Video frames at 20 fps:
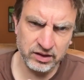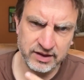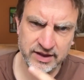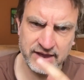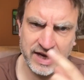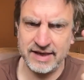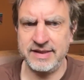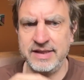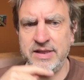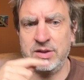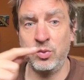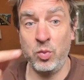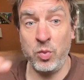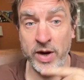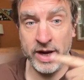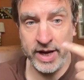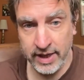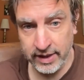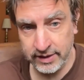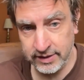and has these
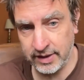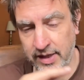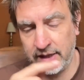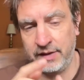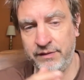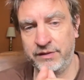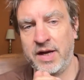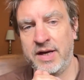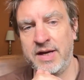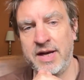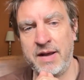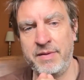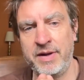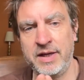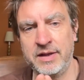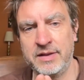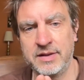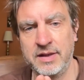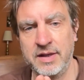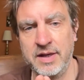weird kind of
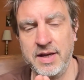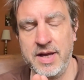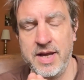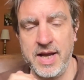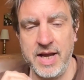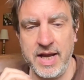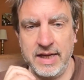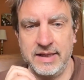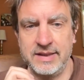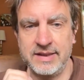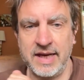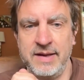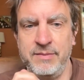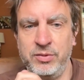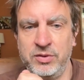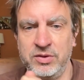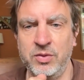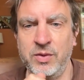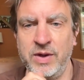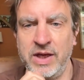dynamics, it's
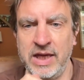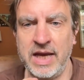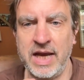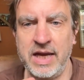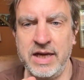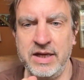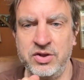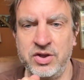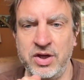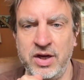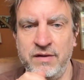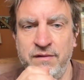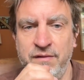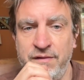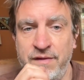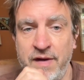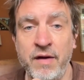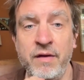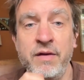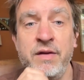able to engage in
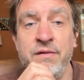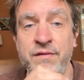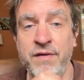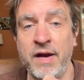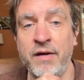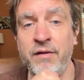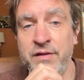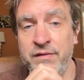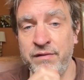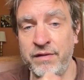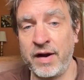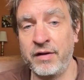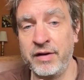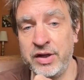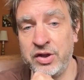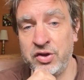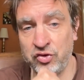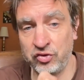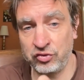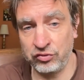very, very,
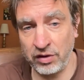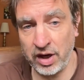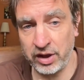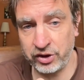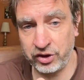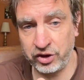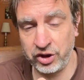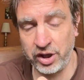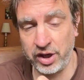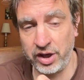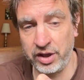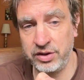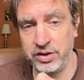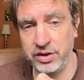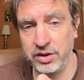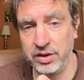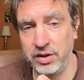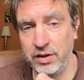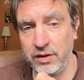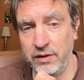very structured
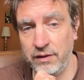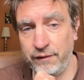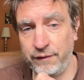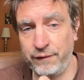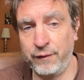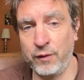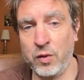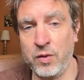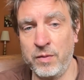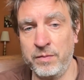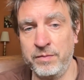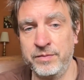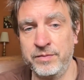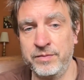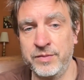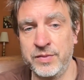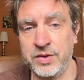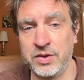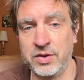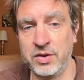
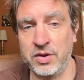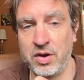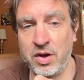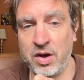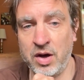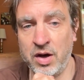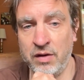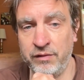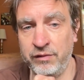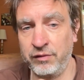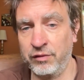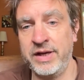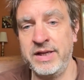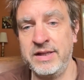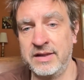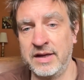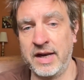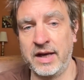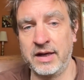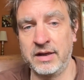forms of
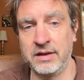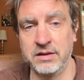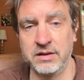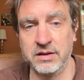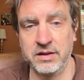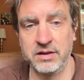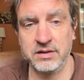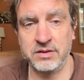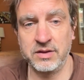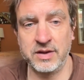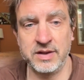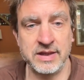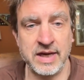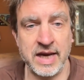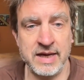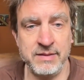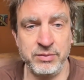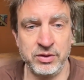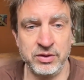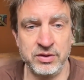reasoning. So it's
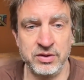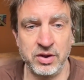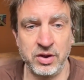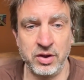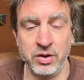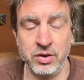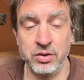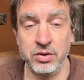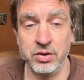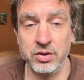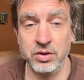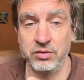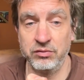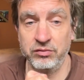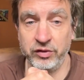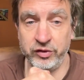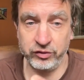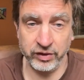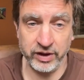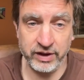able to
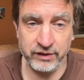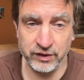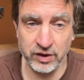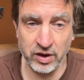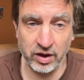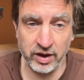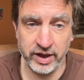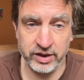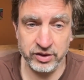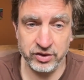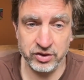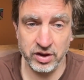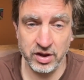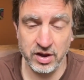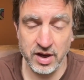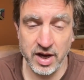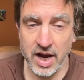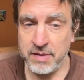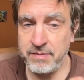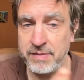retrieve knowledge
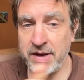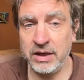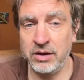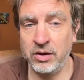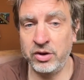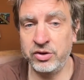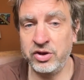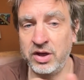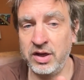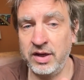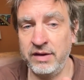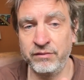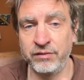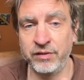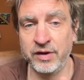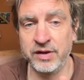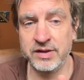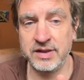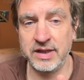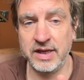and make logical
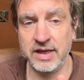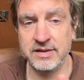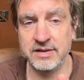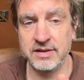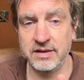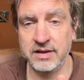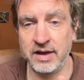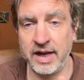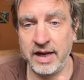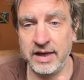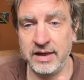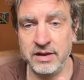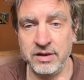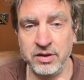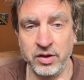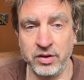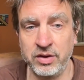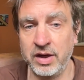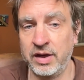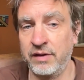inferences, like,
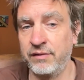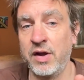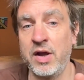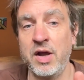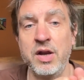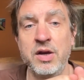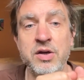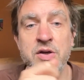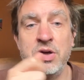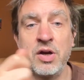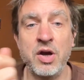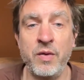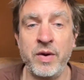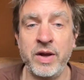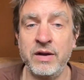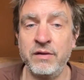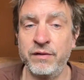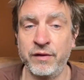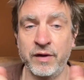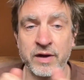kind of
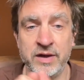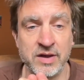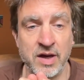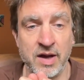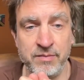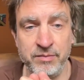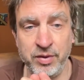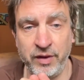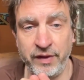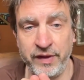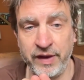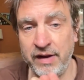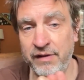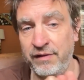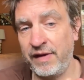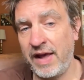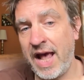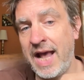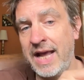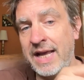knowing, for example, that
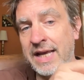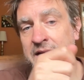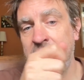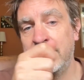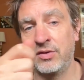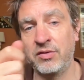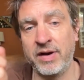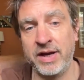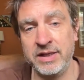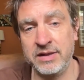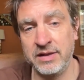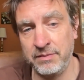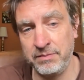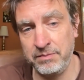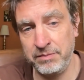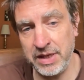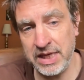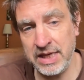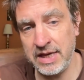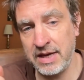if A is greater
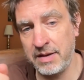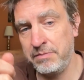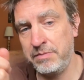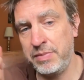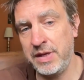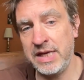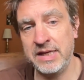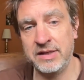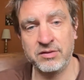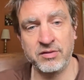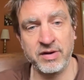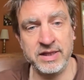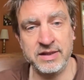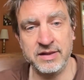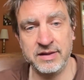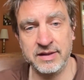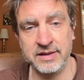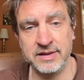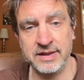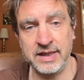than B and B is
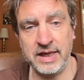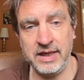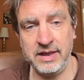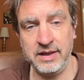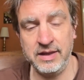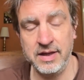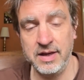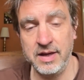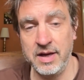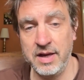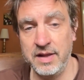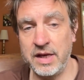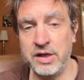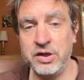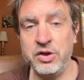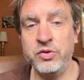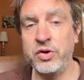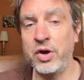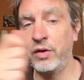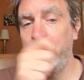greater than C,
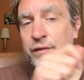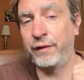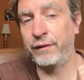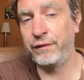then you know for